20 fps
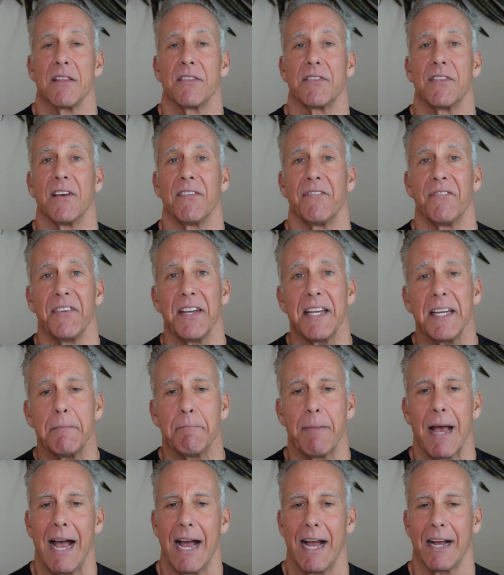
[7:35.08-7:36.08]
The
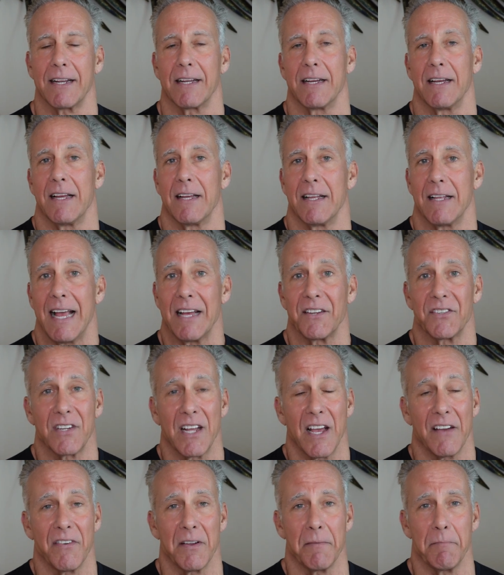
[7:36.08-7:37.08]
feedback has
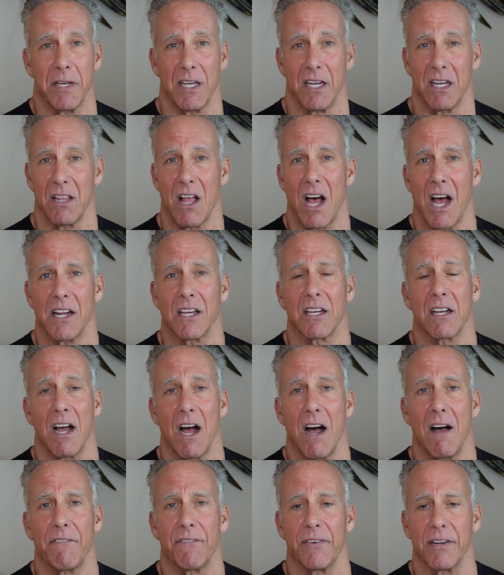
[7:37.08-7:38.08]
given me a lot of
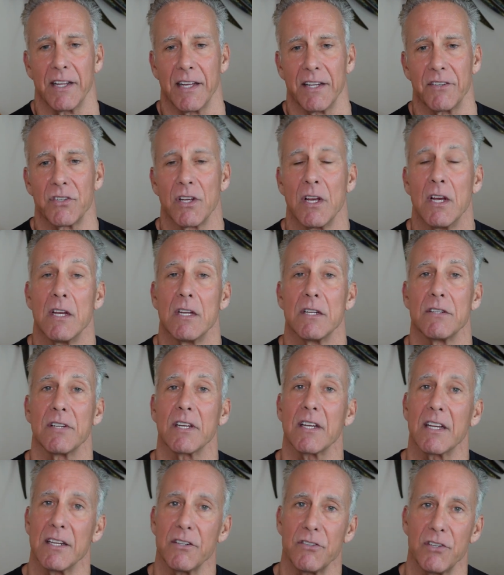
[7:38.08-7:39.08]
confidence to
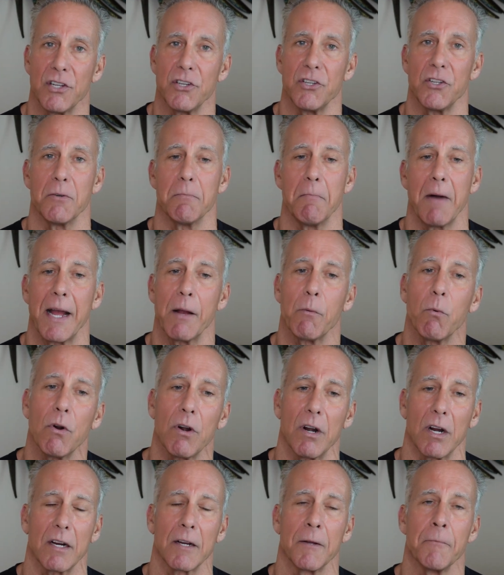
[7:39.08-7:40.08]
continue my
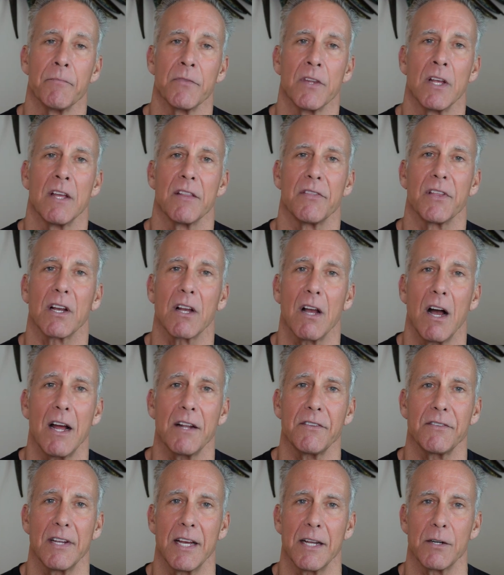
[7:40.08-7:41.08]
work. The
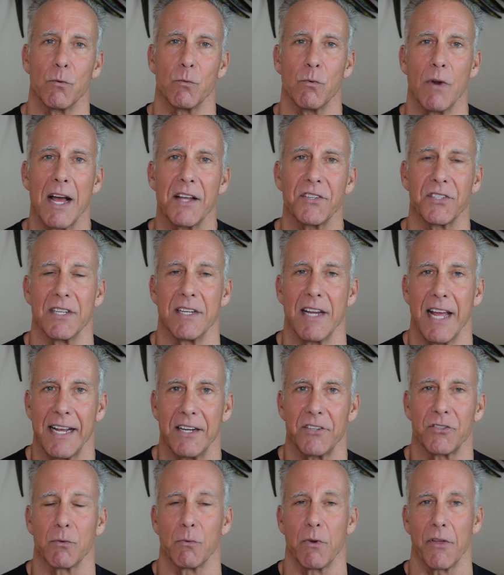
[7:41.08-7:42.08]
content
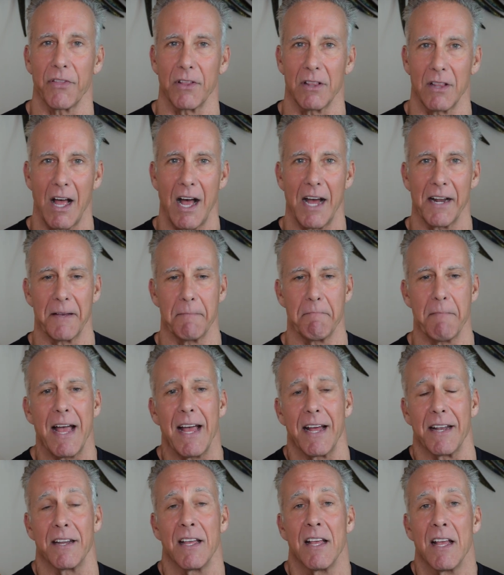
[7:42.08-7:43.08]
resonates with a lot of
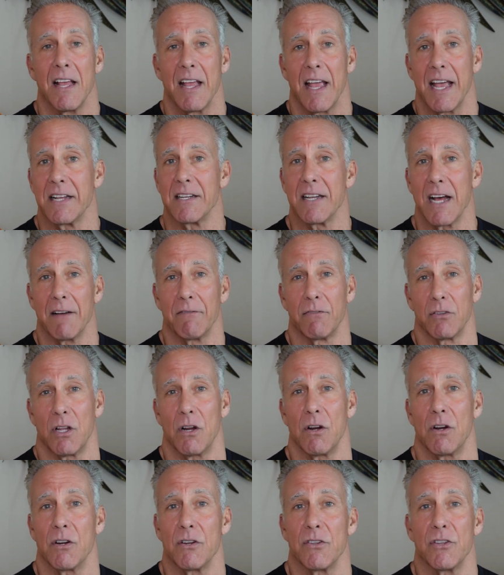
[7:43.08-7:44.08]
men, and I've
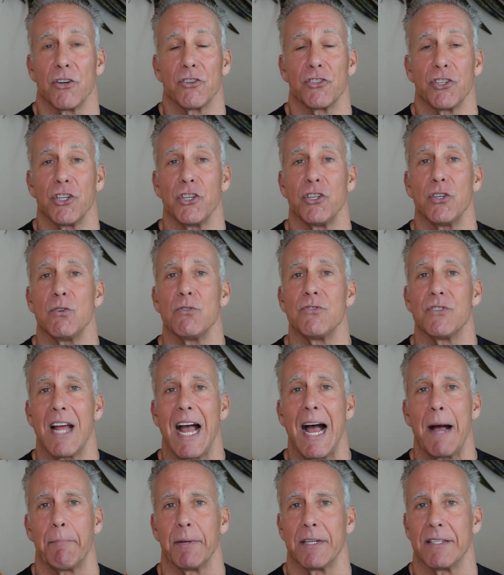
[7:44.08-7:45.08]
learned there's a huge
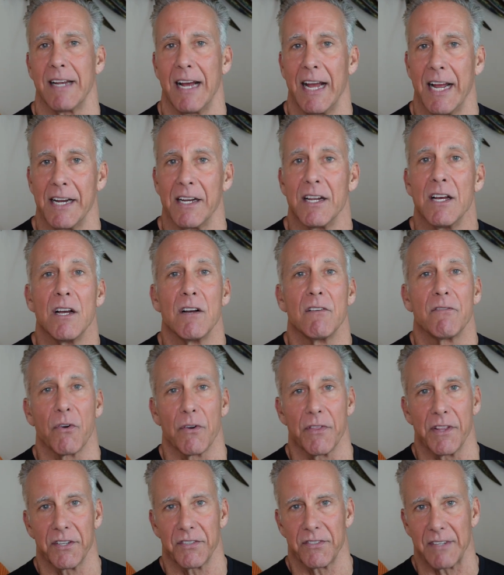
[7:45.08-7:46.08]
appetite
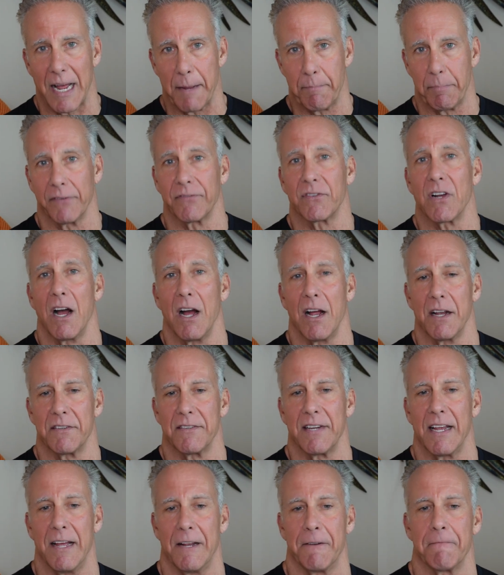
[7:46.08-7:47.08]
for this type of
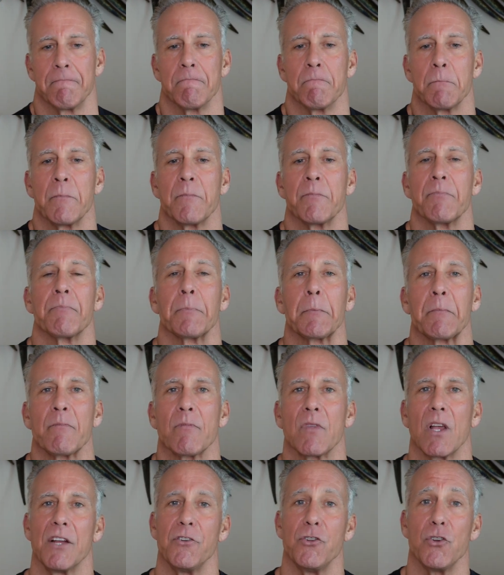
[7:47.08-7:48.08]
content.
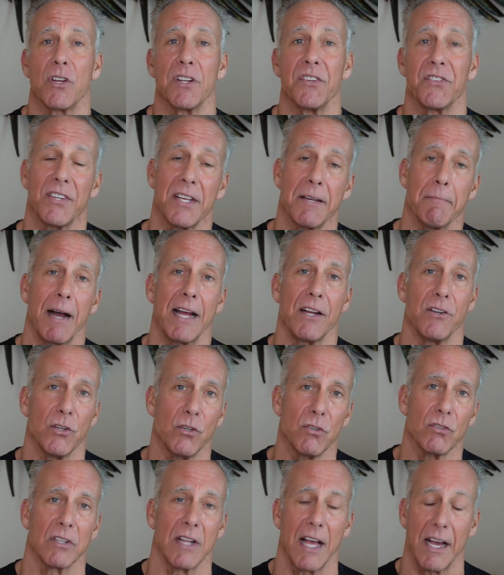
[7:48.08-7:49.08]
And you can see my
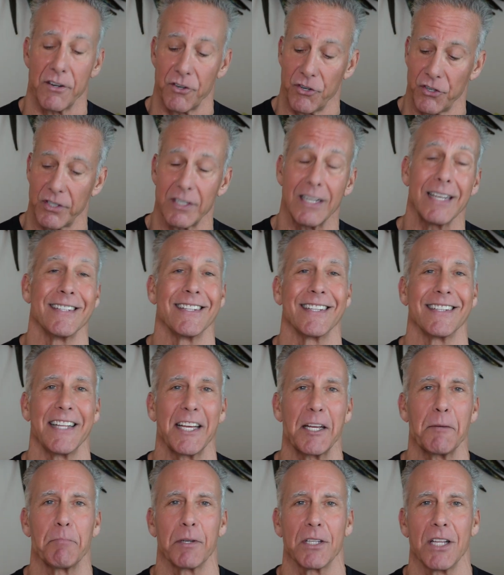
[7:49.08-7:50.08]
newsletters in the
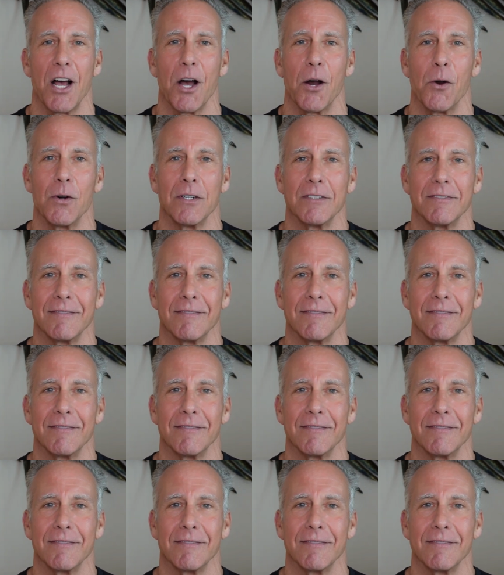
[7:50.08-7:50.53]
link below.